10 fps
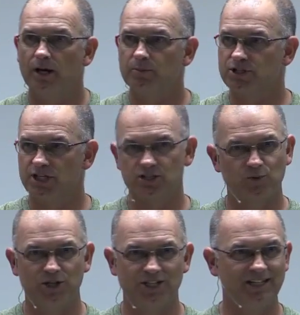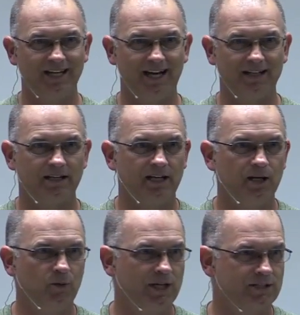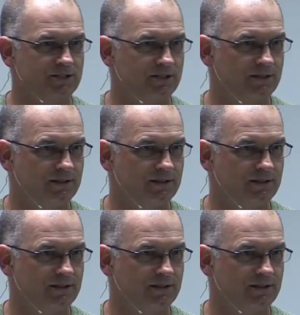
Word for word: but Jesus wins. In the end, he wins.